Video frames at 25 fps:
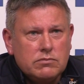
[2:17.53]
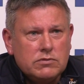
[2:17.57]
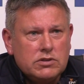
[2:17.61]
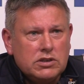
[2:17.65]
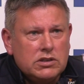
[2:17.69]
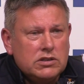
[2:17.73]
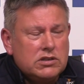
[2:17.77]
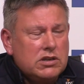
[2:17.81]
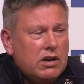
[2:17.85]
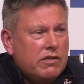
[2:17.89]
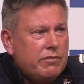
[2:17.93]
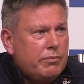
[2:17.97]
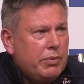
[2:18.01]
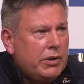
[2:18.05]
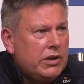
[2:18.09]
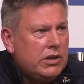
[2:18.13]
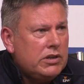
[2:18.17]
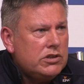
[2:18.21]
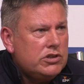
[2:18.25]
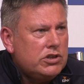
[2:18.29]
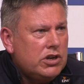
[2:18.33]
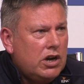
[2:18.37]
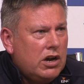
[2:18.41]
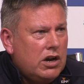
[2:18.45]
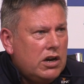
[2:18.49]
since I've been
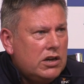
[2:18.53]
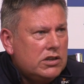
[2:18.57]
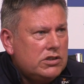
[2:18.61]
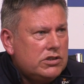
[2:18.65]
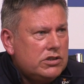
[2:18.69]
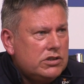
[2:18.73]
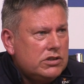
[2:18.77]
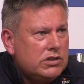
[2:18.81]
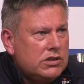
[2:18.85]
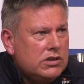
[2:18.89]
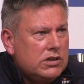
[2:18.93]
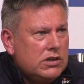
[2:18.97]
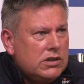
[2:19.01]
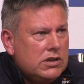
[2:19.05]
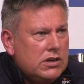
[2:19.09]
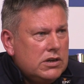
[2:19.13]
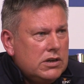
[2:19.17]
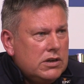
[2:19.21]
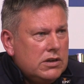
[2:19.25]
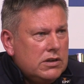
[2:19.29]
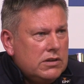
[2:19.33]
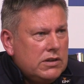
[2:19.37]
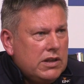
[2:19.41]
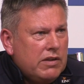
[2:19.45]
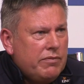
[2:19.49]
in charge,
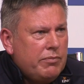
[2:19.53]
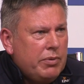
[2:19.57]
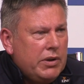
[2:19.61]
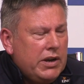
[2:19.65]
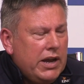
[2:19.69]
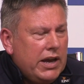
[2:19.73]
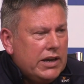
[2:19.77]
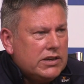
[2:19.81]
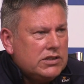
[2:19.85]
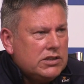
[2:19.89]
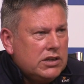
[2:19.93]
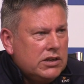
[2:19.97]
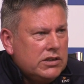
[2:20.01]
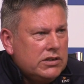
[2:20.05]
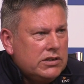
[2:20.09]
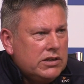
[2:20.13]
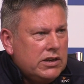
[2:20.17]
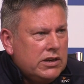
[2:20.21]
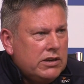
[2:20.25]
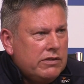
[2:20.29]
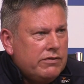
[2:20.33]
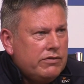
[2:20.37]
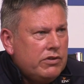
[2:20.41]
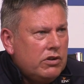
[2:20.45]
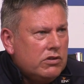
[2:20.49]
they've been excellent,
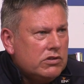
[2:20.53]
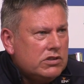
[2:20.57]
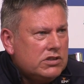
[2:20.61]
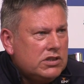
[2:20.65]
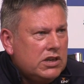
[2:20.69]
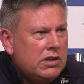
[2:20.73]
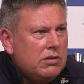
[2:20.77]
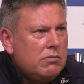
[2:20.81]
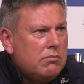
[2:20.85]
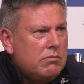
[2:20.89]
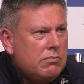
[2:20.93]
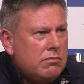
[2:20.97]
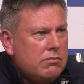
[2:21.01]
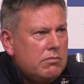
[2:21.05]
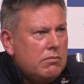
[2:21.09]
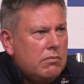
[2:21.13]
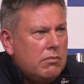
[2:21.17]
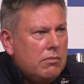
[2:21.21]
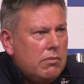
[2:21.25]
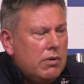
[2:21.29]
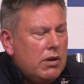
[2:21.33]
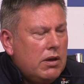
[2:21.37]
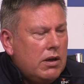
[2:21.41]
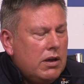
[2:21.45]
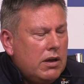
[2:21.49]
and I've not seen
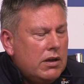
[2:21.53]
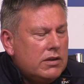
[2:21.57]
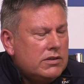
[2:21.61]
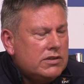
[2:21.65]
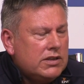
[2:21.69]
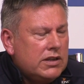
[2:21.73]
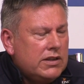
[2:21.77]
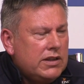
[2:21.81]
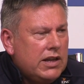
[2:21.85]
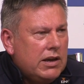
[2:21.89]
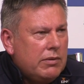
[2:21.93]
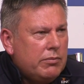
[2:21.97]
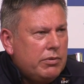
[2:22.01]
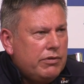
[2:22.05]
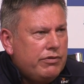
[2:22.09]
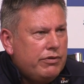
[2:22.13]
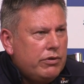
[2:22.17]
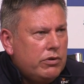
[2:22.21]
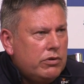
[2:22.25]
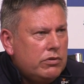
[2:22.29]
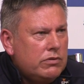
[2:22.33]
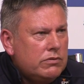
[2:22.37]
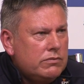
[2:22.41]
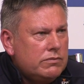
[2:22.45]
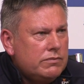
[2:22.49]
that
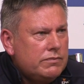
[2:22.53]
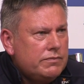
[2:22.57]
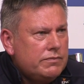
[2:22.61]
before.